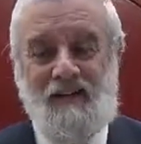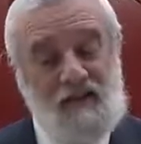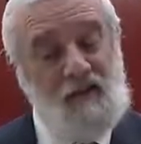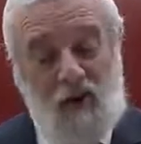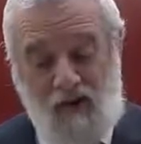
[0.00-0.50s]

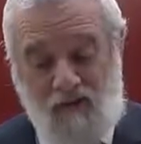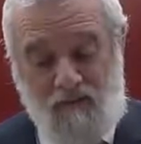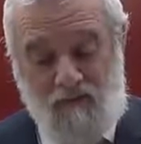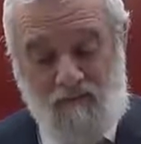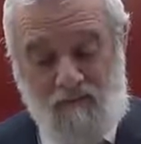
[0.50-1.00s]
No, I
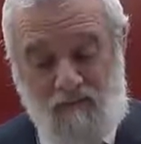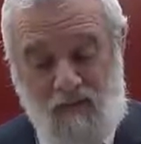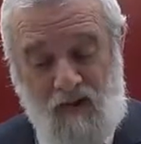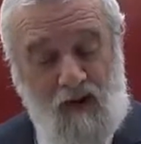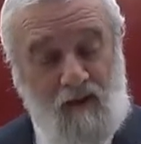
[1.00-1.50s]
loved it.
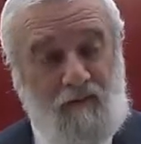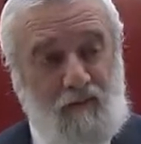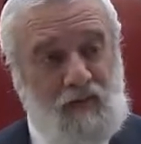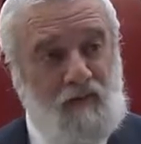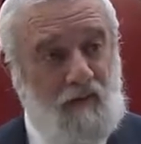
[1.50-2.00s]
I love
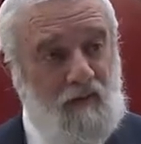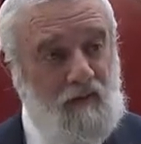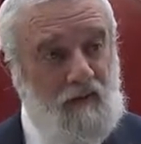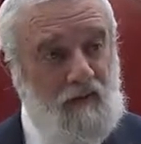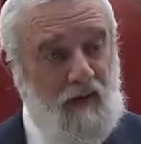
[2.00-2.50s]
the mitzvot.
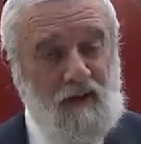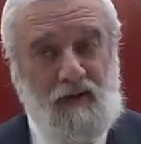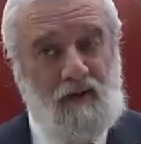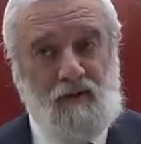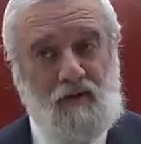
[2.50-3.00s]
I
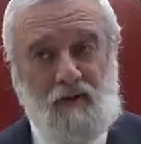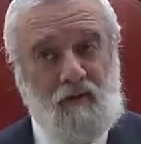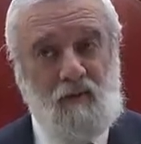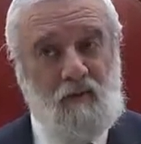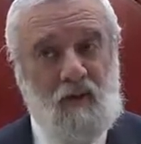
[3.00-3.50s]
didn't
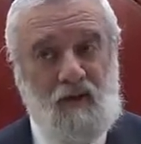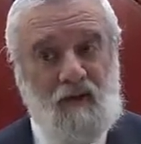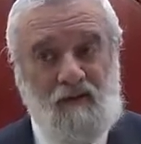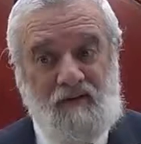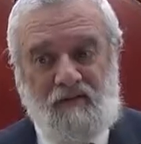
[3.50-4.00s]
just do it
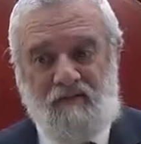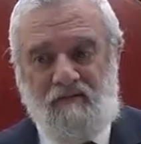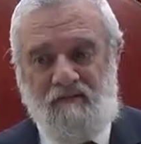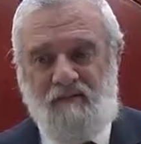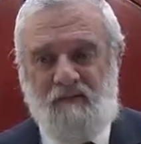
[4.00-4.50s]

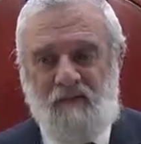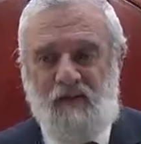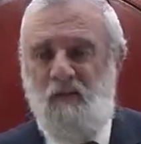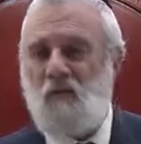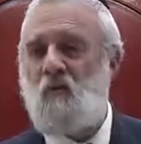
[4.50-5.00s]
because
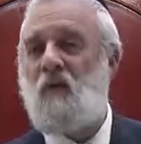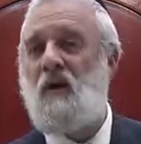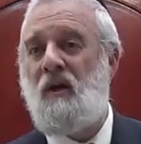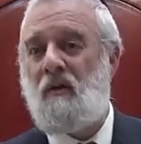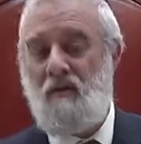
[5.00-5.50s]
it was
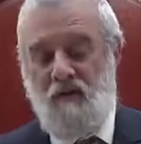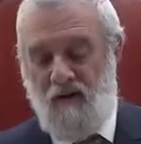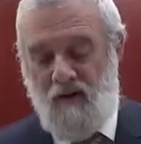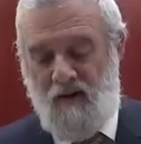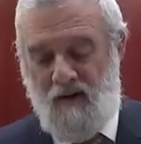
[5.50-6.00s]
routine.
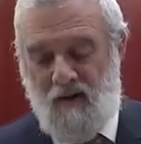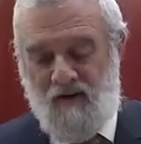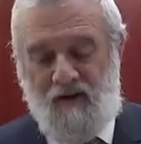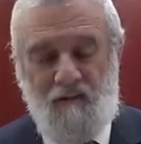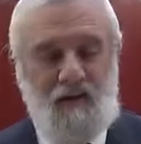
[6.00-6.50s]

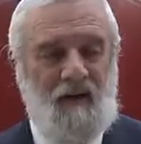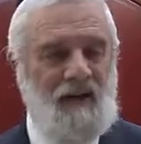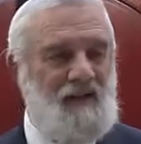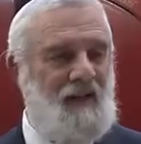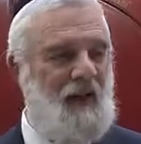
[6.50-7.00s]
Something that
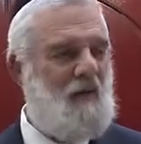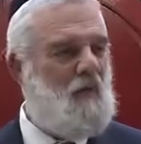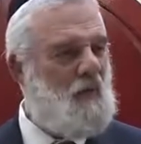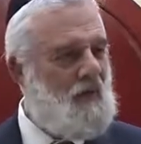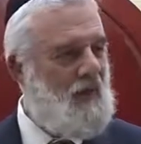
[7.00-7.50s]
is done out of
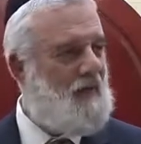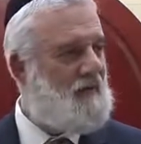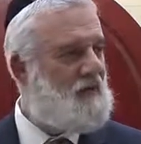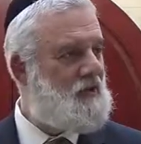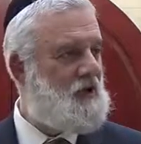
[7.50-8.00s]

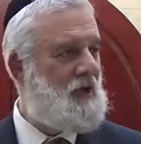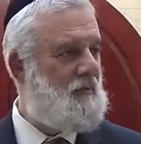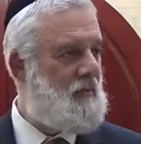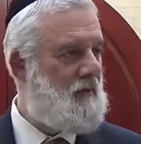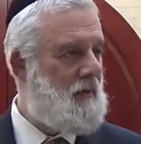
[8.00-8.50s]
routine is cheap.